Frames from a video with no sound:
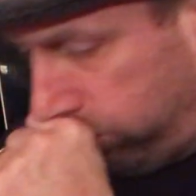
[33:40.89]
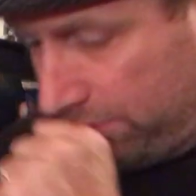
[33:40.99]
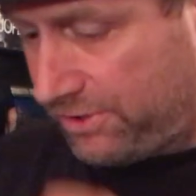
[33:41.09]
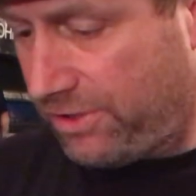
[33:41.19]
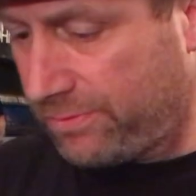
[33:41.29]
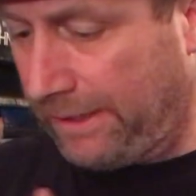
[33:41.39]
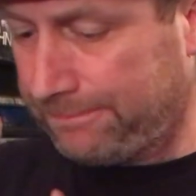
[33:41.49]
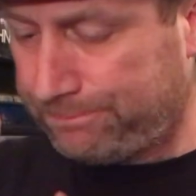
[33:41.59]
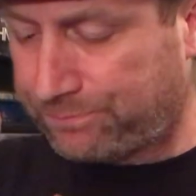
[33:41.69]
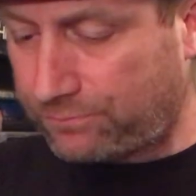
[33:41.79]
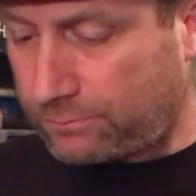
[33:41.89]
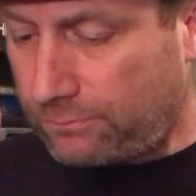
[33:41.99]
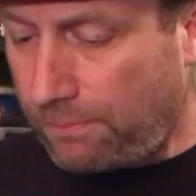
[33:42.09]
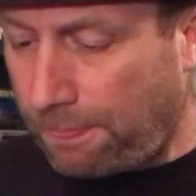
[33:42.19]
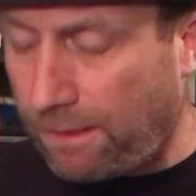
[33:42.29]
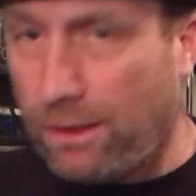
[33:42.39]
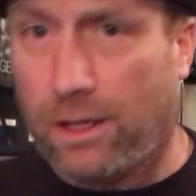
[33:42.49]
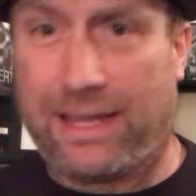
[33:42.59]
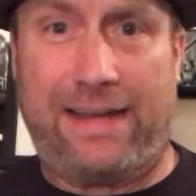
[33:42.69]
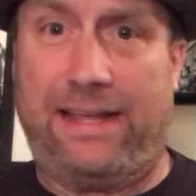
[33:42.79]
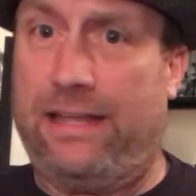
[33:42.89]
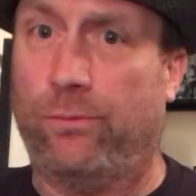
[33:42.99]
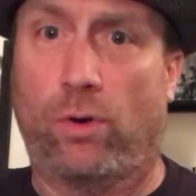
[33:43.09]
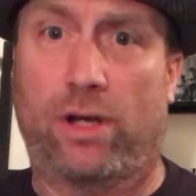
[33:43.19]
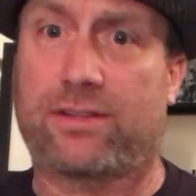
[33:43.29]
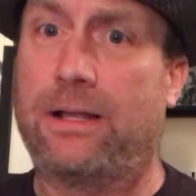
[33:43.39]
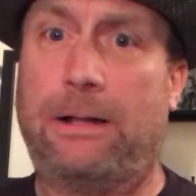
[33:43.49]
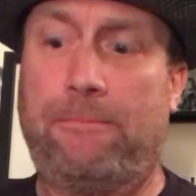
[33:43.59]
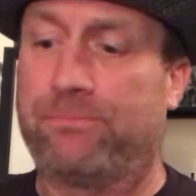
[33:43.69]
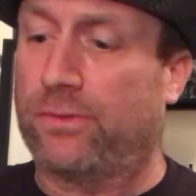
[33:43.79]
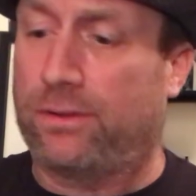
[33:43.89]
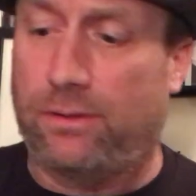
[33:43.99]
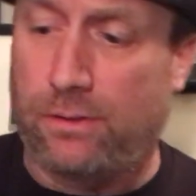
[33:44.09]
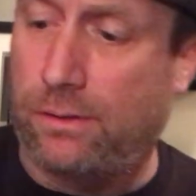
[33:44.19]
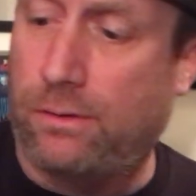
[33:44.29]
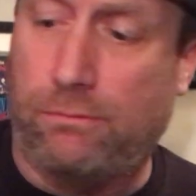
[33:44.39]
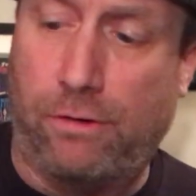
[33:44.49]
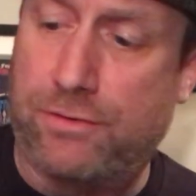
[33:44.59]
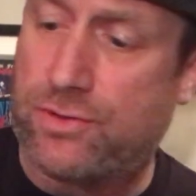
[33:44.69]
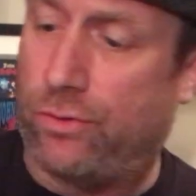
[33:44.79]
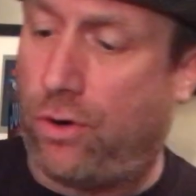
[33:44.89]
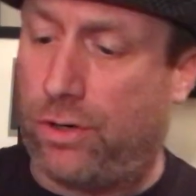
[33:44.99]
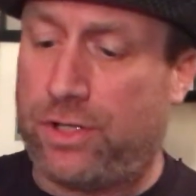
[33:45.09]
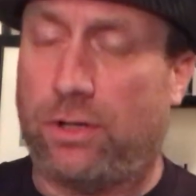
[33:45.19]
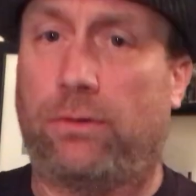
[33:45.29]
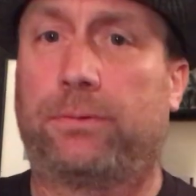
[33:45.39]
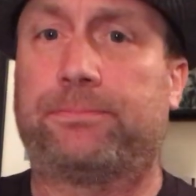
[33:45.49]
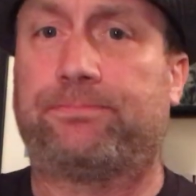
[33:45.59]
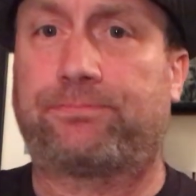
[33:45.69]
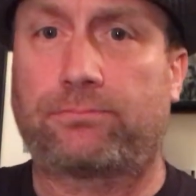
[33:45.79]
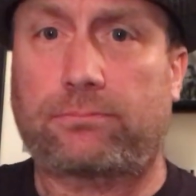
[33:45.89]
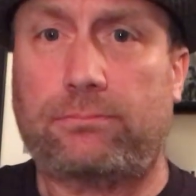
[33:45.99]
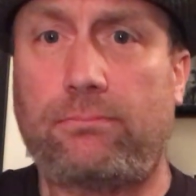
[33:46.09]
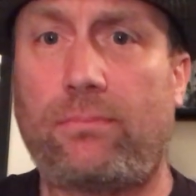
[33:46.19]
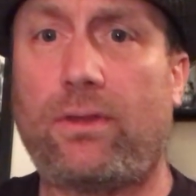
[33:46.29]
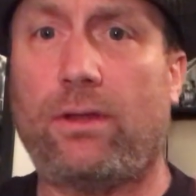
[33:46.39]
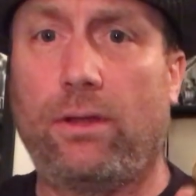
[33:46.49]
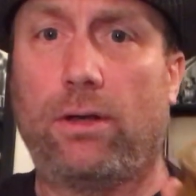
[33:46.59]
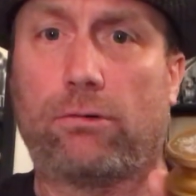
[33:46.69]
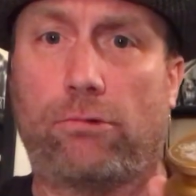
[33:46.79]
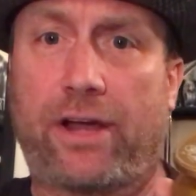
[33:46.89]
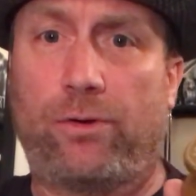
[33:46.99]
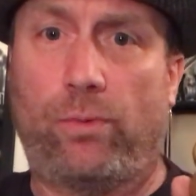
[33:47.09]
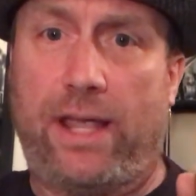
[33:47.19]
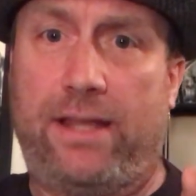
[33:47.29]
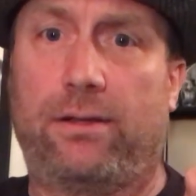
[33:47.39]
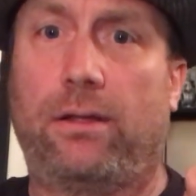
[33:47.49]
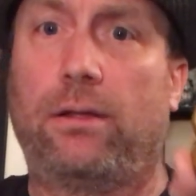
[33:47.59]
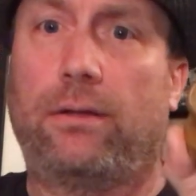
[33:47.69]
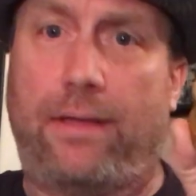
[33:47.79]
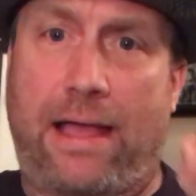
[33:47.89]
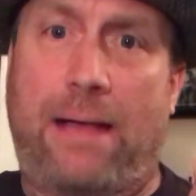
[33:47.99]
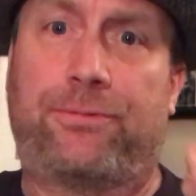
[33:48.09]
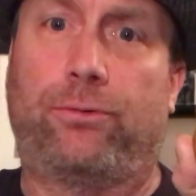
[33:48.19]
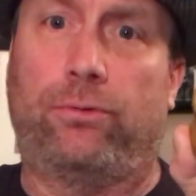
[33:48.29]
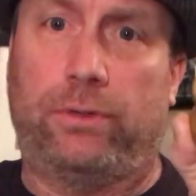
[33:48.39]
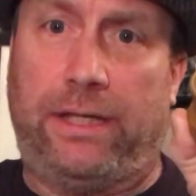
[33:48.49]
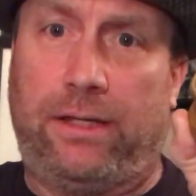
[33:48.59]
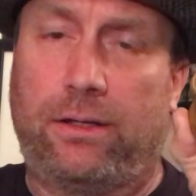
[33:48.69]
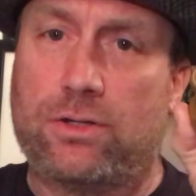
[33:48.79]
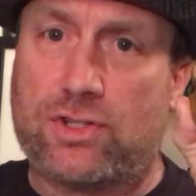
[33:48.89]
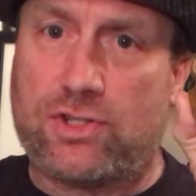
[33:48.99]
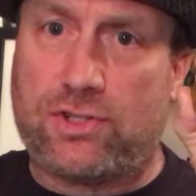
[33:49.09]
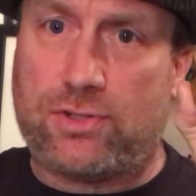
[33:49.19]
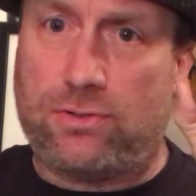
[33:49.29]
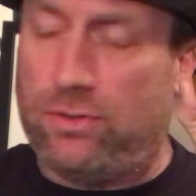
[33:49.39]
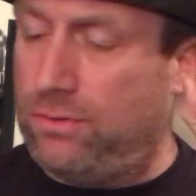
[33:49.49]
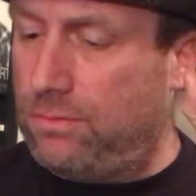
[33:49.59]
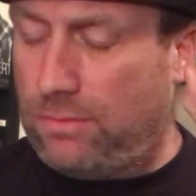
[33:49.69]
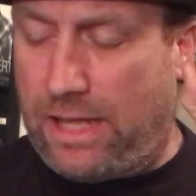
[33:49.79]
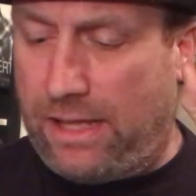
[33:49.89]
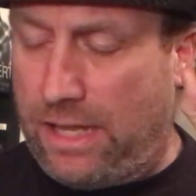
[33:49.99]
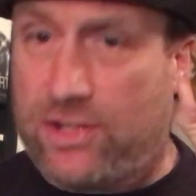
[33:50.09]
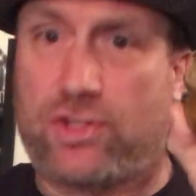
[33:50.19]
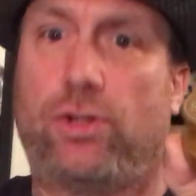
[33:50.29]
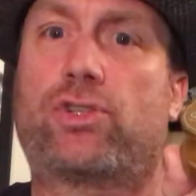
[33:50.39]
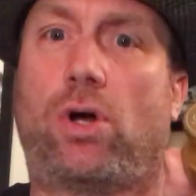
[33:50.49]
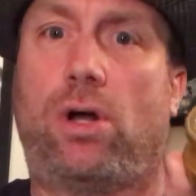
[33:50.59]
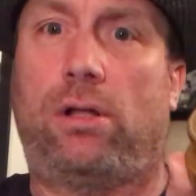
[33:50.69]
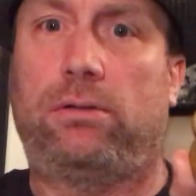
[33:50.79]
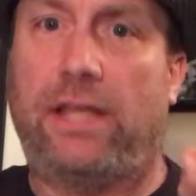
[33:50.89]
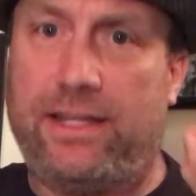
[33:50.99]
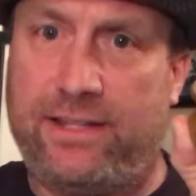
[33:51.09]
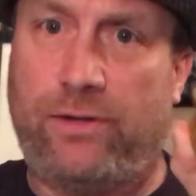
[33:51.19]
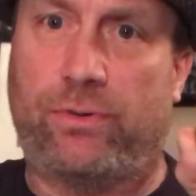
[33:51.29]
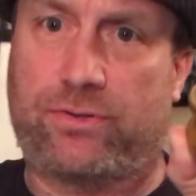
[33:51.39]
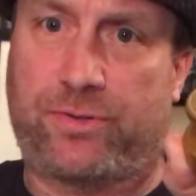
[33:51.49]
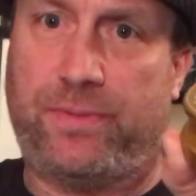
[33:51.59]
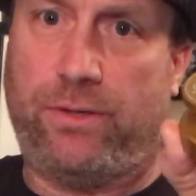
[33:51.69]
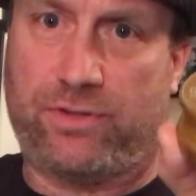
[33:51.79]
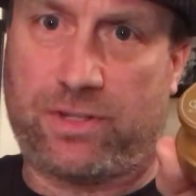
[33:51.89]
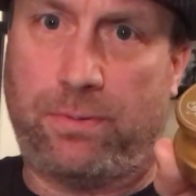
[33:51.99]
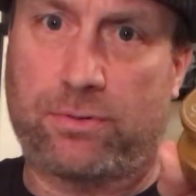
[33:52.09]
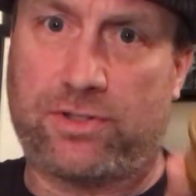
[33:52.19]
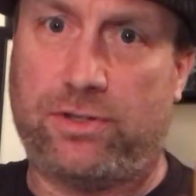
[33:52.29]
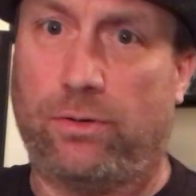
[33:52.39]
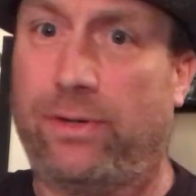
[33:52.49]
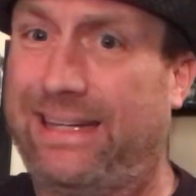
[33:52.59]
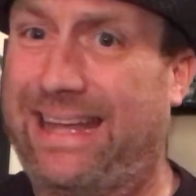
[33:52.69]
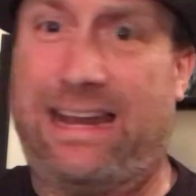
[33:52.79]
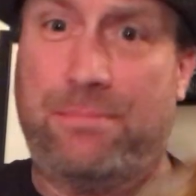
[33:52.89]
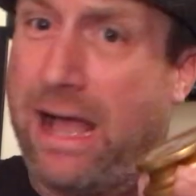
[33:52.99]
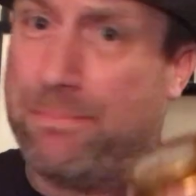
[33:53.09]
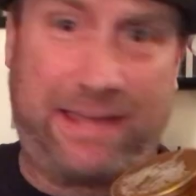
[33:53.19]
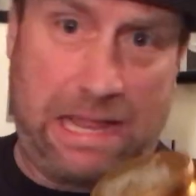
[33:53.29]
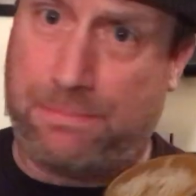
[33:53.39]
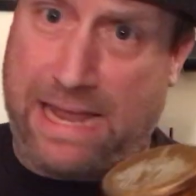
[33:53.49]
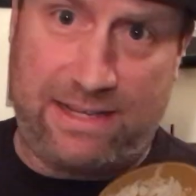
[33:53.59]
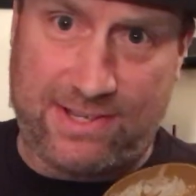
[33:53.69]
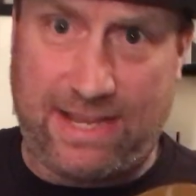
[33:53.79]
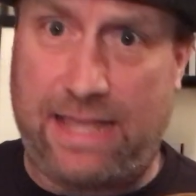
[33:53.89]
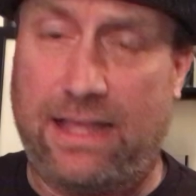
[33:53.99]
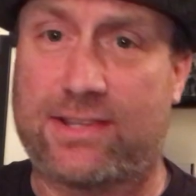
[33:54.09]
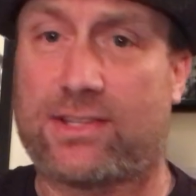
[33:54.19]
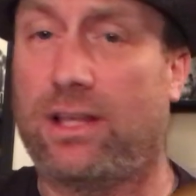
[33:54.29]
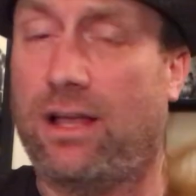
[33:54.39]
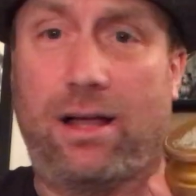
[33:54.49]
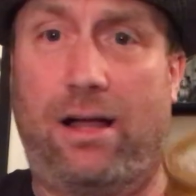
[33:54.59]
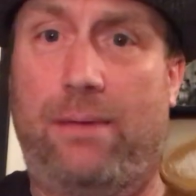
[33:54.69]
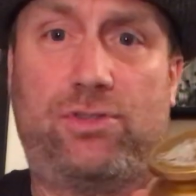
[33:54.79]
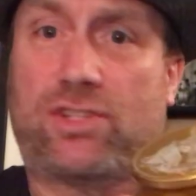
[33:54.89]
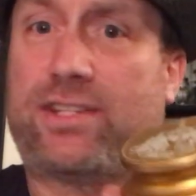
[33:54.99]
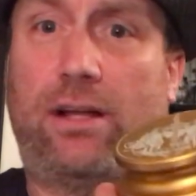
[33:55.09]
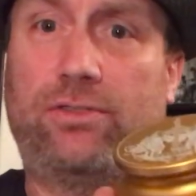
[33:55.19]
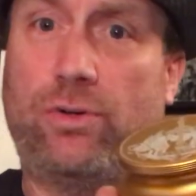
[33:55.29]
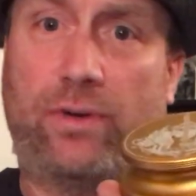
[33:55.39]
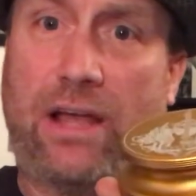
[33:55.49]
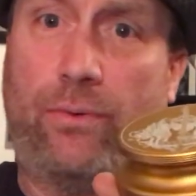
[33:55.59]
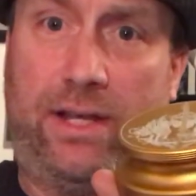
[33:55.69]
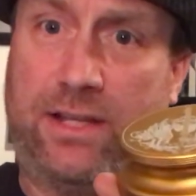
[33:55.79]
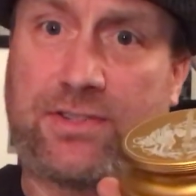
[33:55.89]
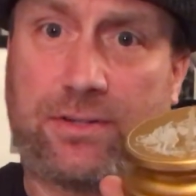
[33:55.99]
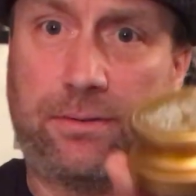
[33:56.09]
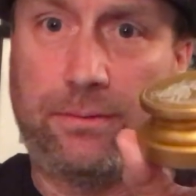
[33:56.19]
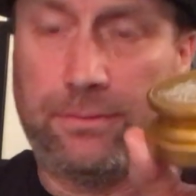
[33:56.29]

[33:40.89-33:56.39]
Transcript: Excuse me. Again, it worked. Riverstone Audio record weight absolutely, it stood tall. It did what it was supposed to do. And again, I'm not getting paid to say this. I'm just telling you what I witnessed.